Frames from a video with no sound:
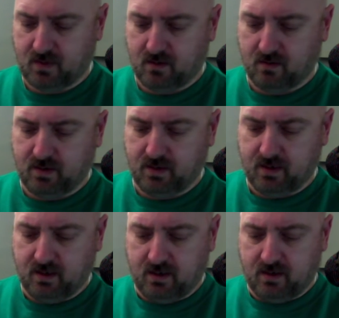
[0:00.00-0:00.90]
All right,
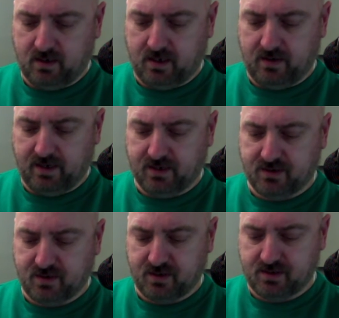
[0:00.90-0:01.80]
now as you
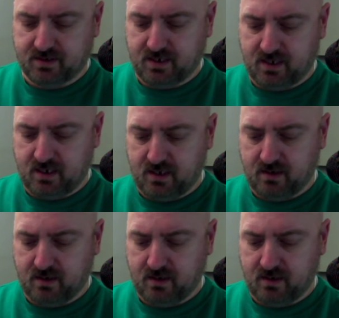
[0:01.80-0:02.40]
can see,